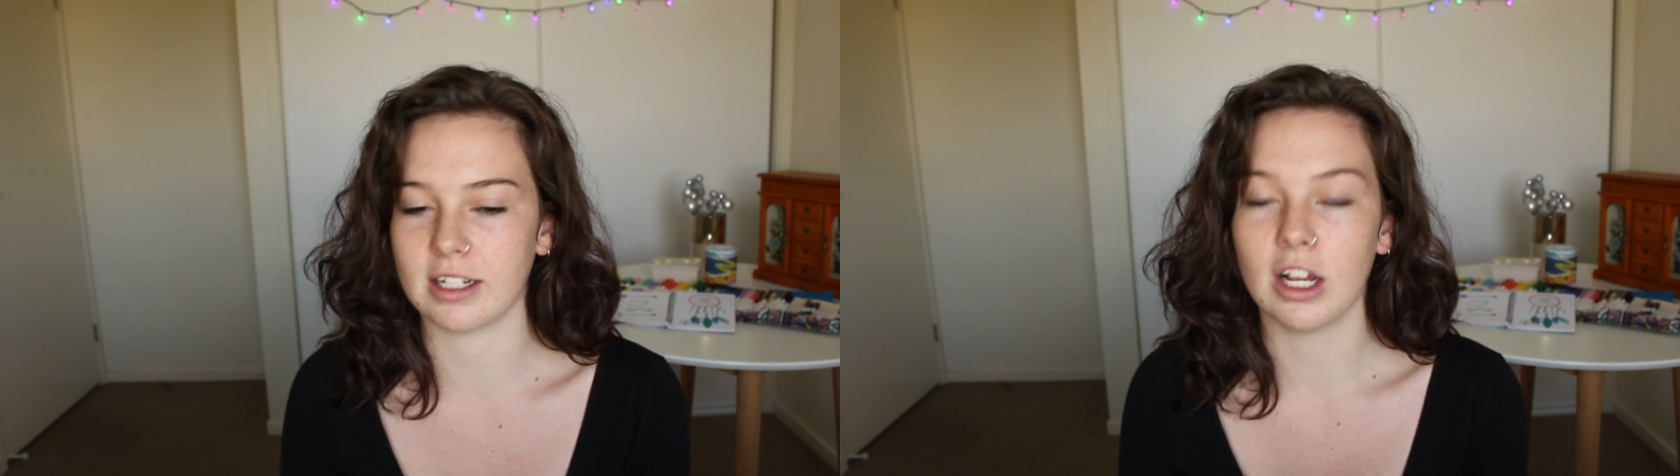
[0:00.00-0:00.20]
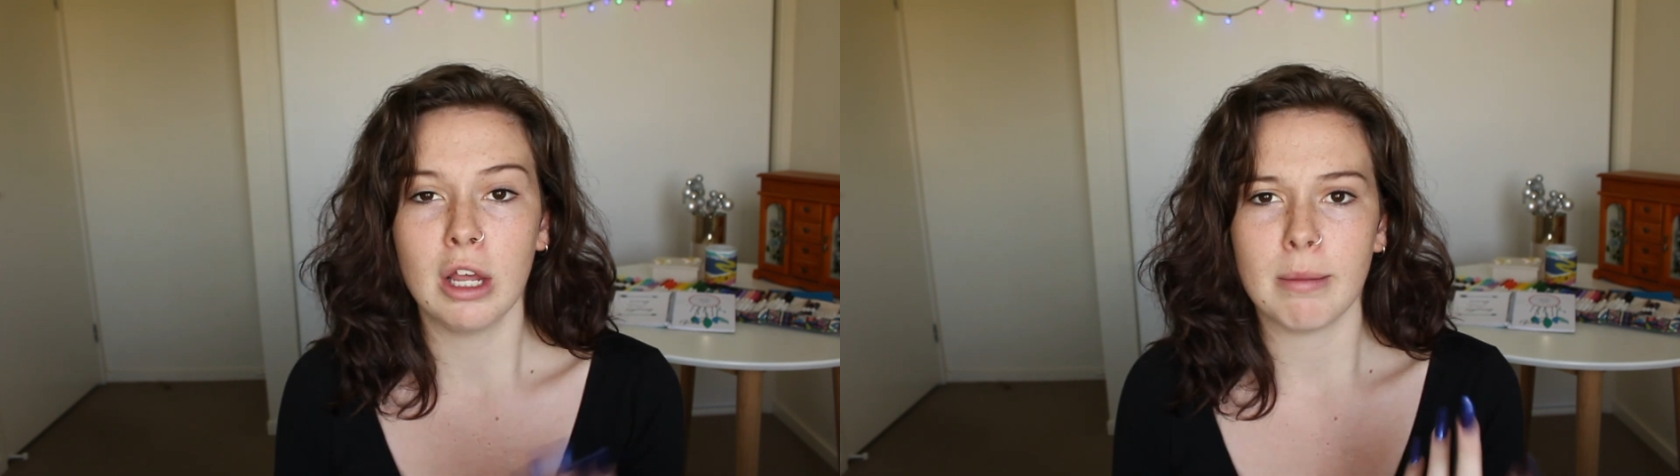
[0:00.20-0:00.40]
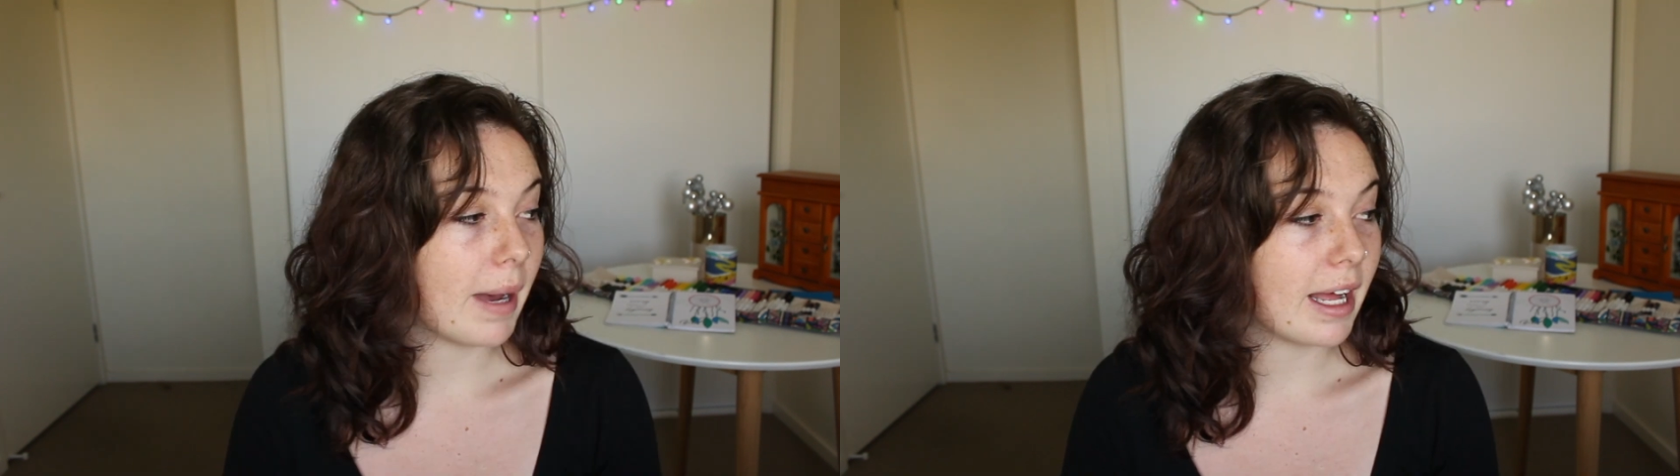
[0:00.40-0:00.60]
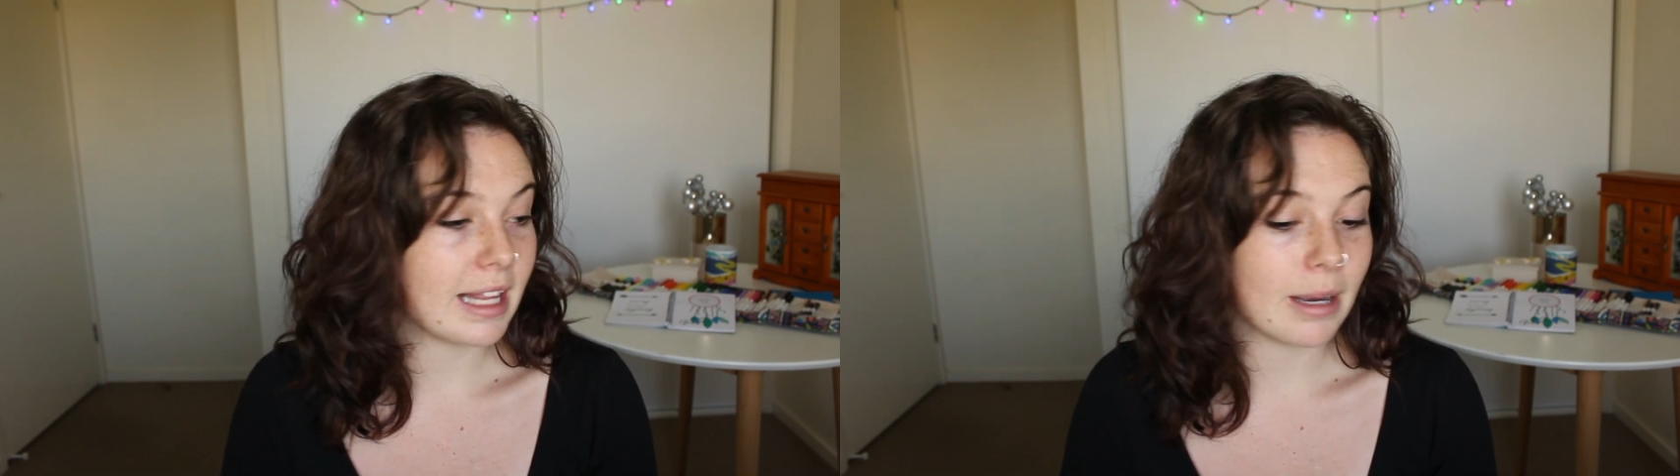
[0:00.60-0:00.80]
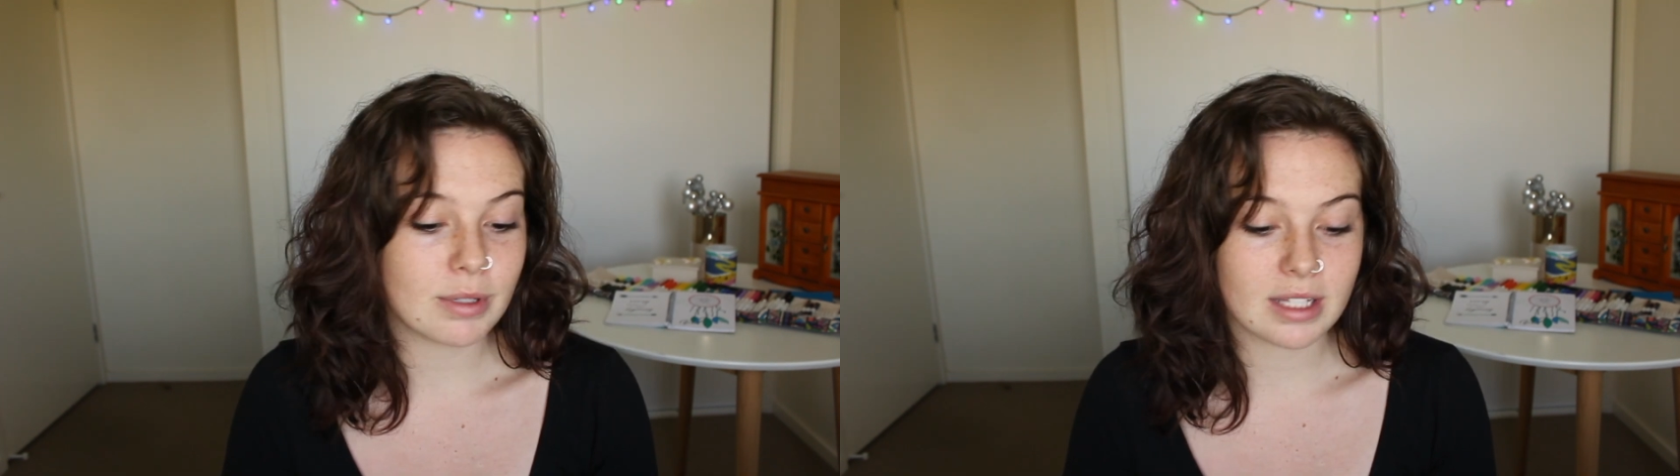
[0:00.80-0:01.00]
And
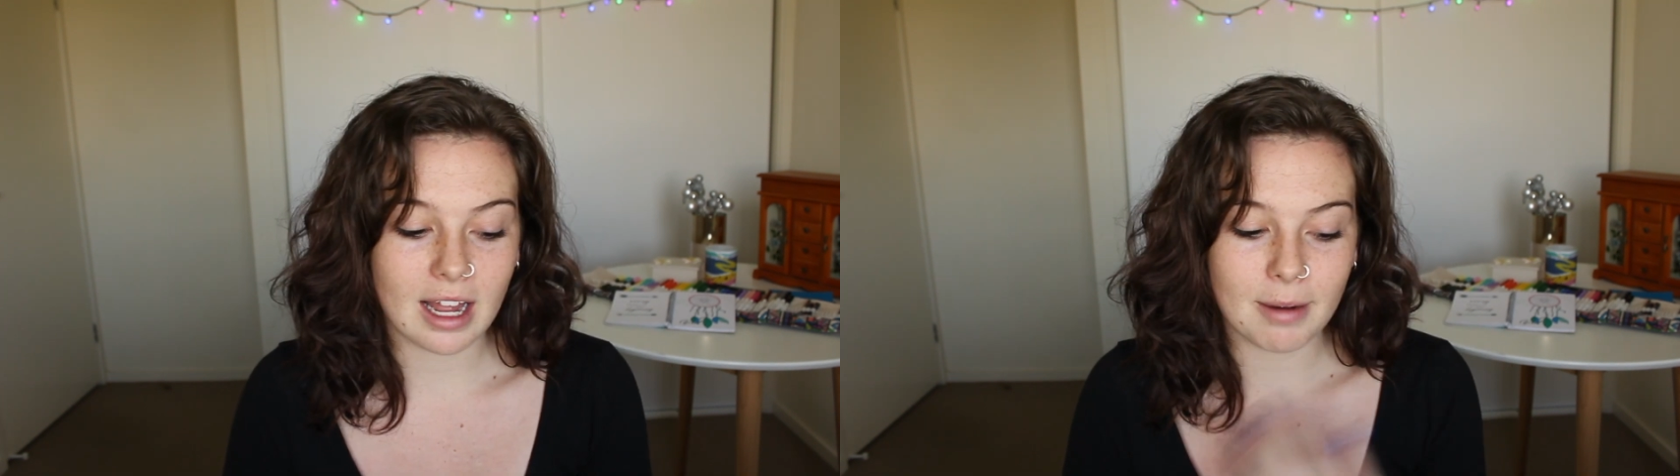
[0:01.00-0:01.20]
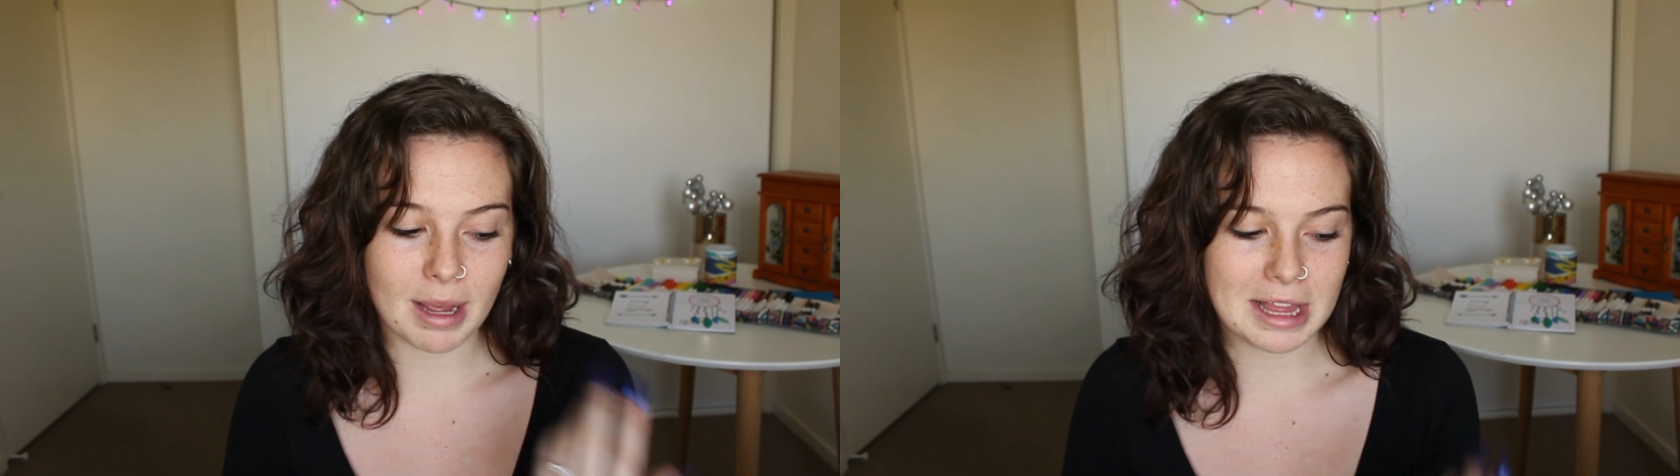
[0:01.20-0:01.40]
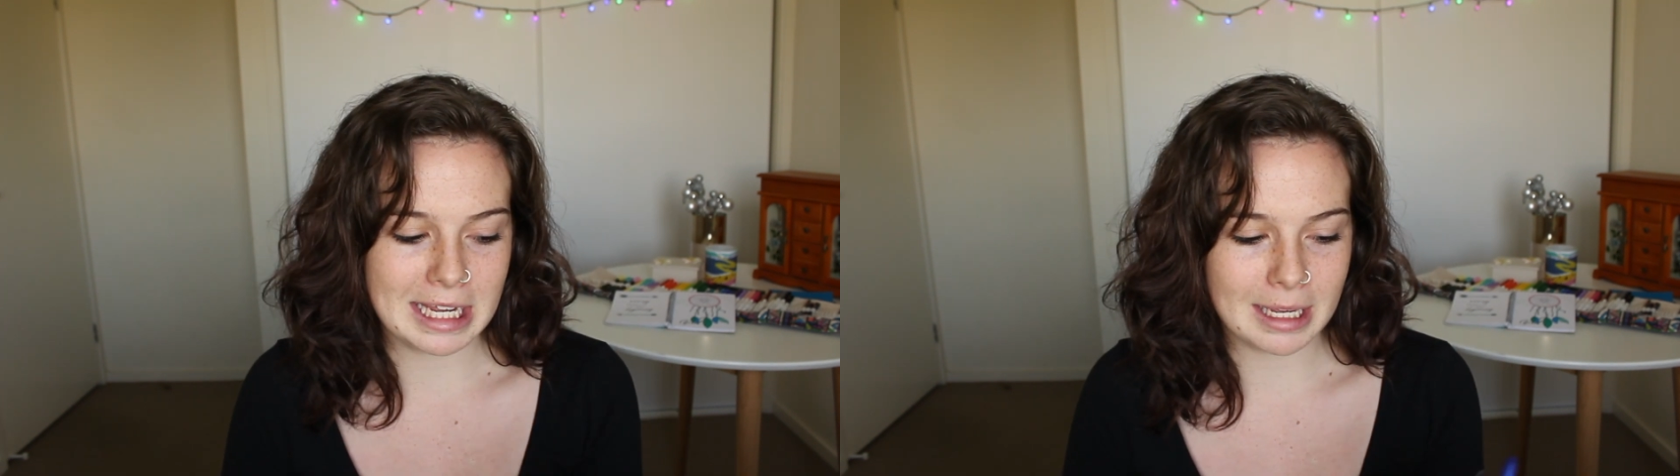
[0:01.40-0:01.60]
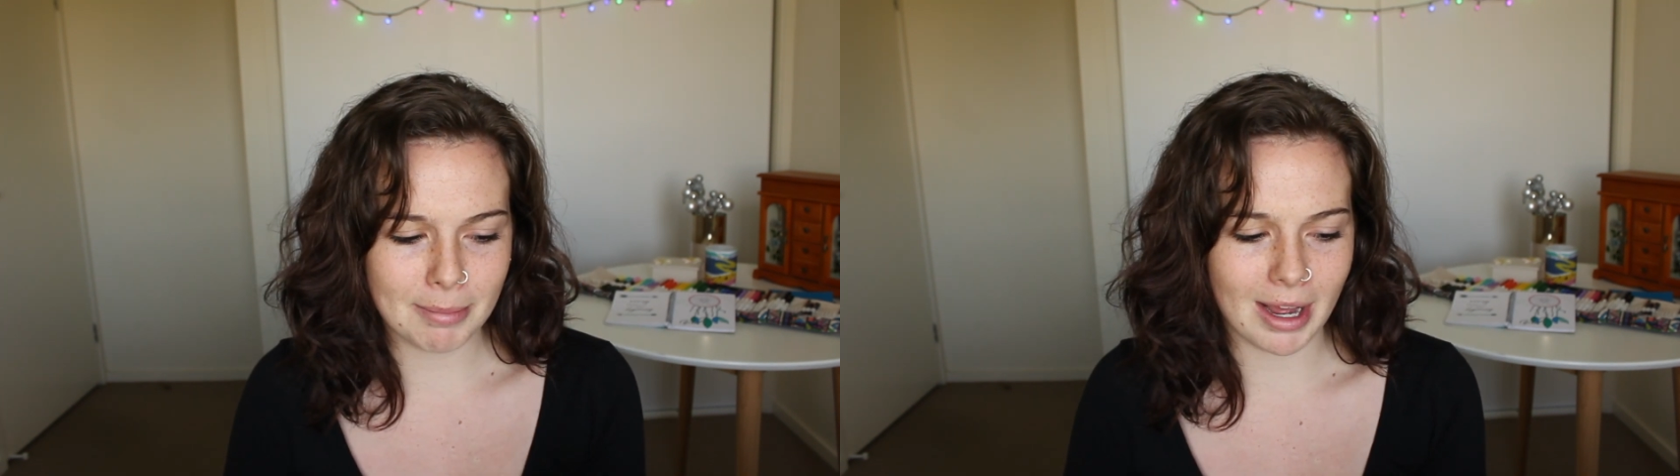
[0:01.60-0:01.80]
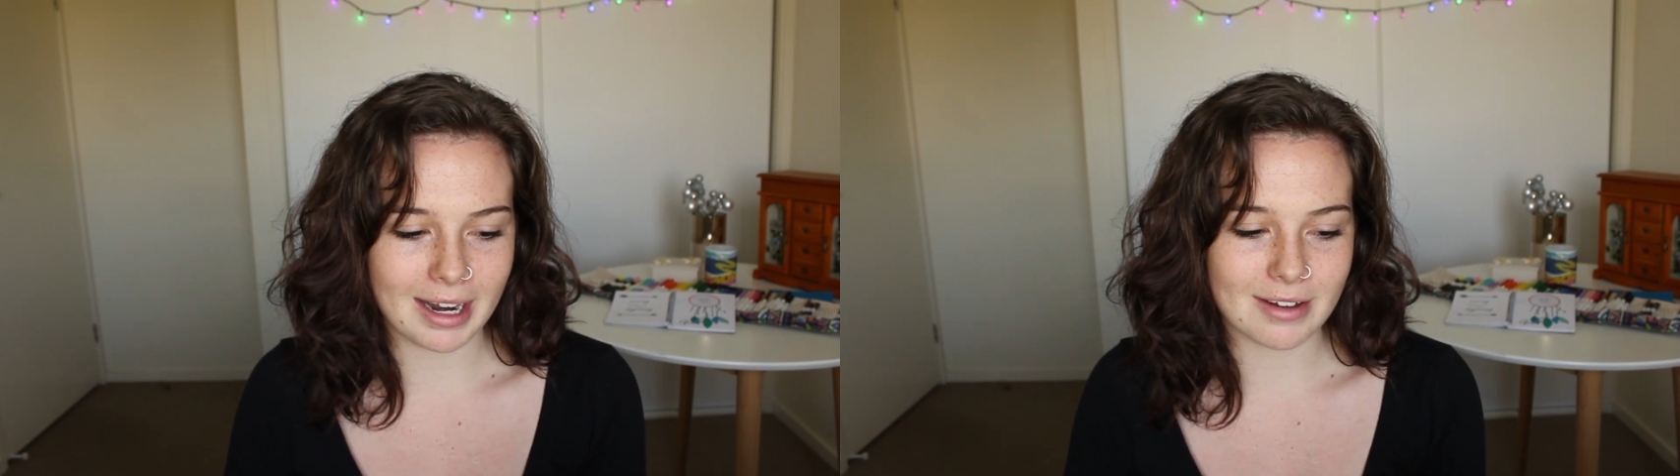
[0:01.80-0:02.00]
but that was kind of my
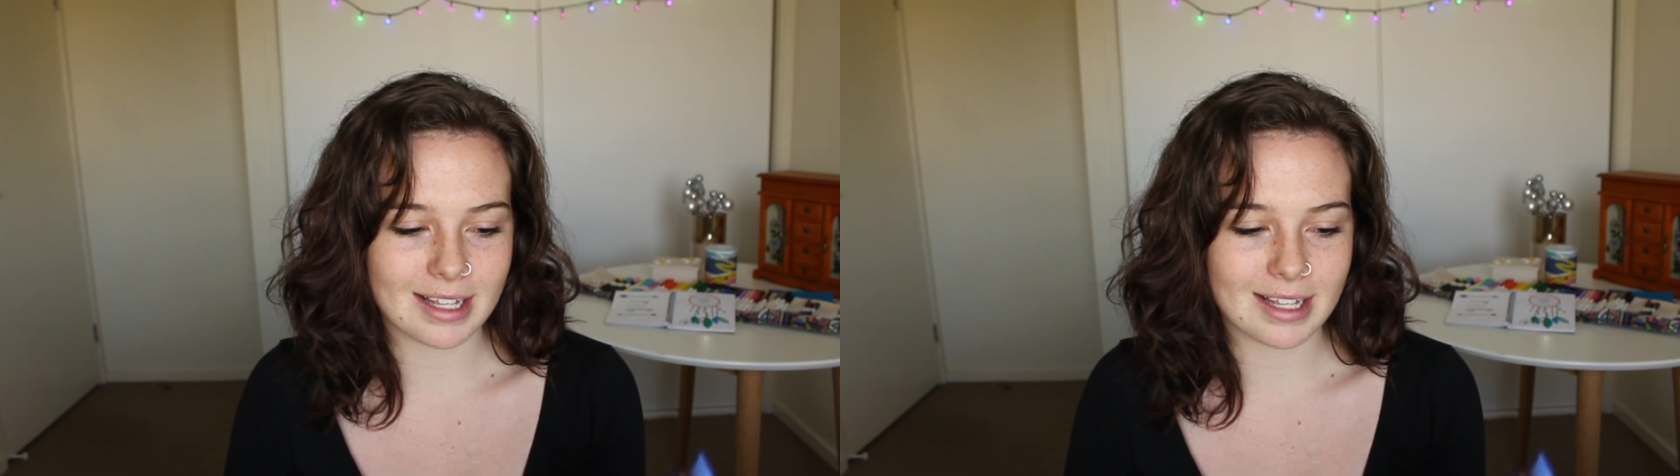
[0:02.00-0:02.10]
thinking behind it.